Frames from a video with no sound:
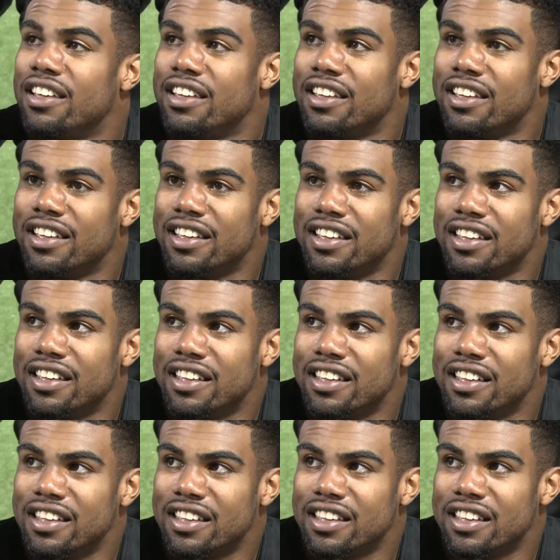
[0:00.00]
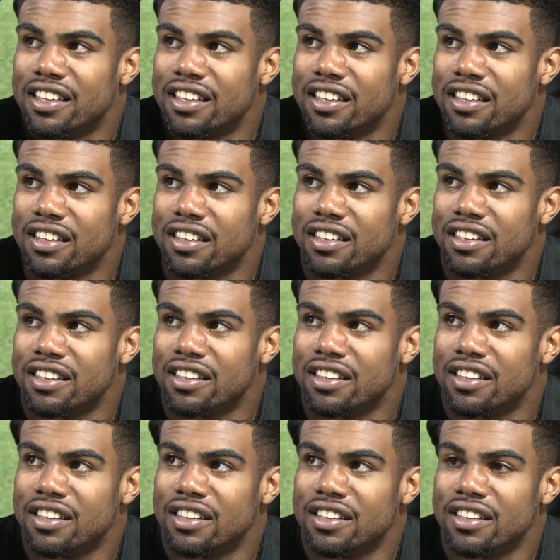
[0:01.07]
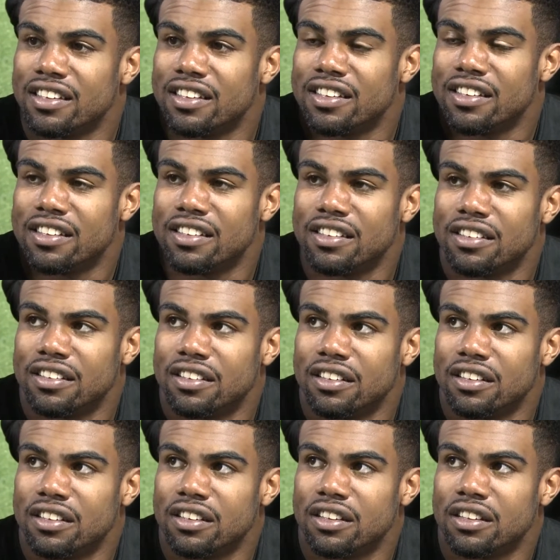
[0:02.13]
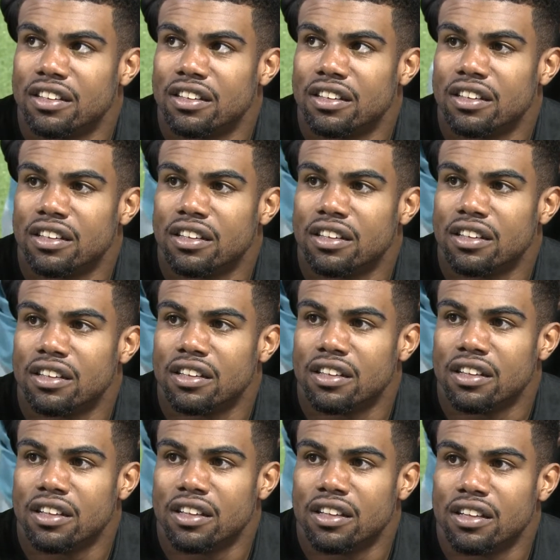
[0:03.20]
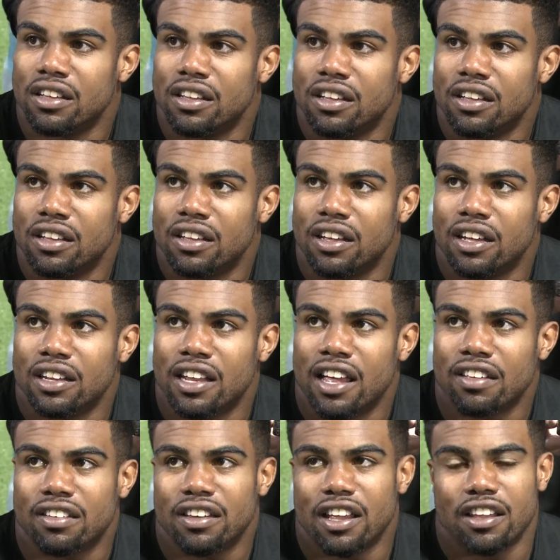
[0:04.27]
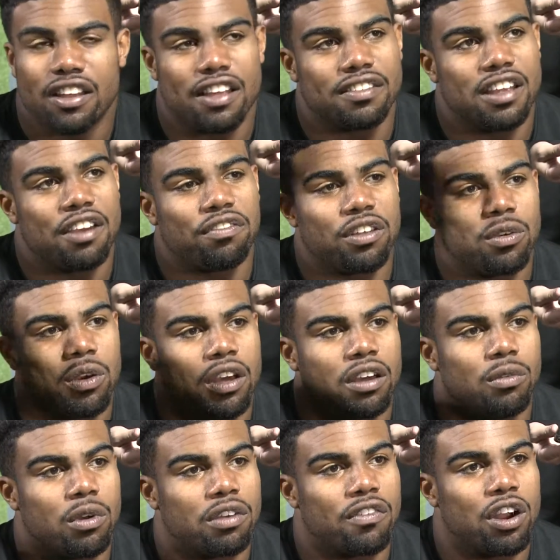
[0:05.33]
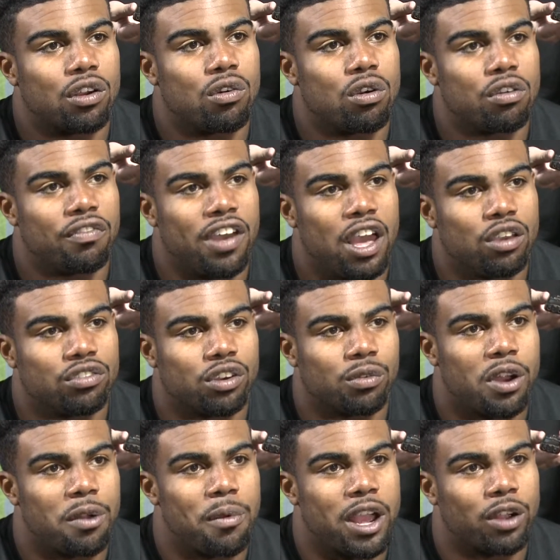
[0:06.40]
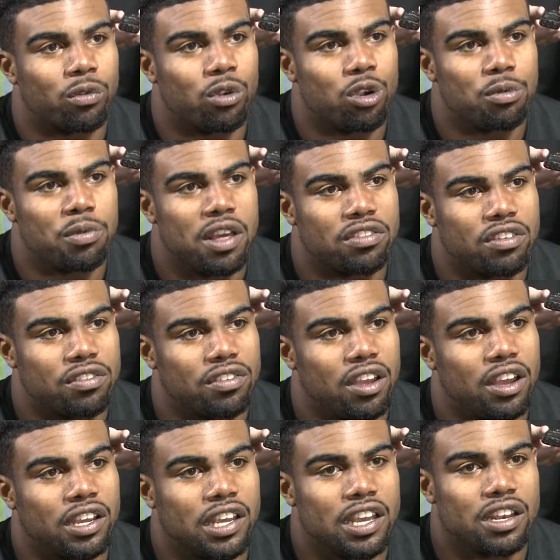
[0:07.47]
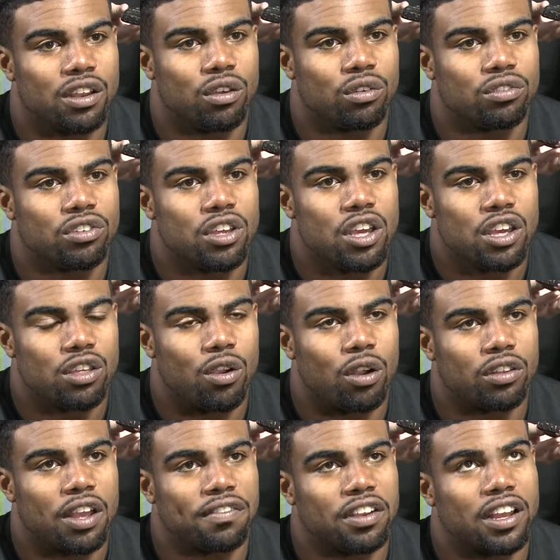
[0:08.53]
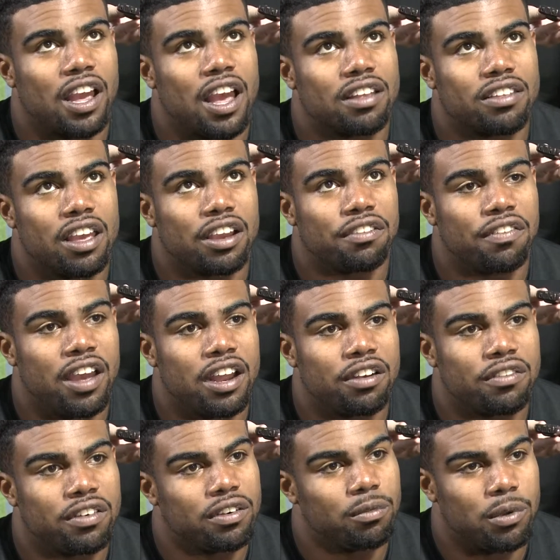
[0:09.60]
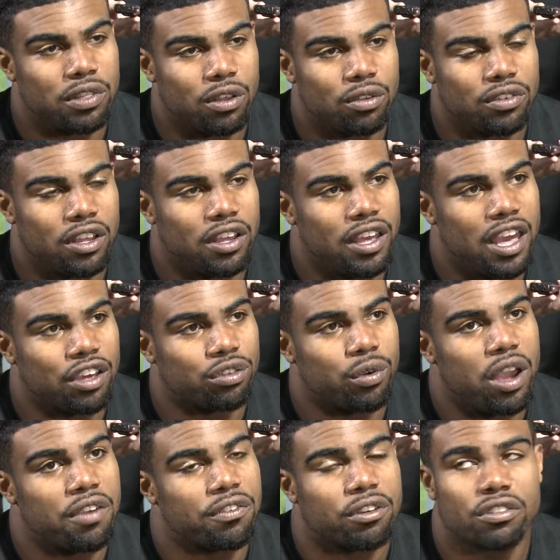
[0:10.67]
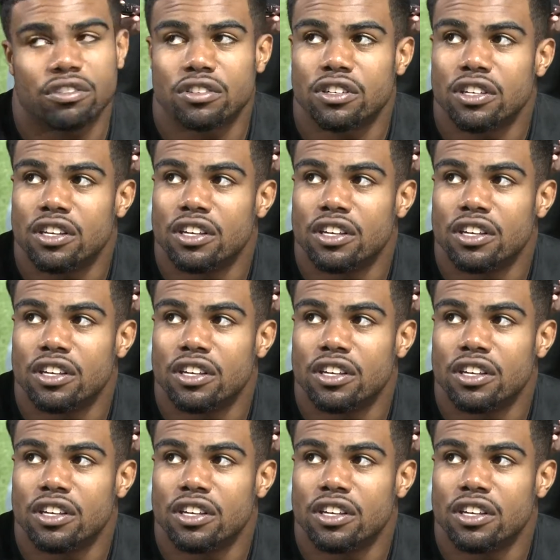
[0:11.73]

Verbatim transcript: You had, I think, 112 yards after contact. How much do you pride yourself on a stat like that? Uh, that's, that's, that's definitely one, one, of our core values in the running back room. That's just uh, getting those yards after contact, fighting with those uh, extra efforts.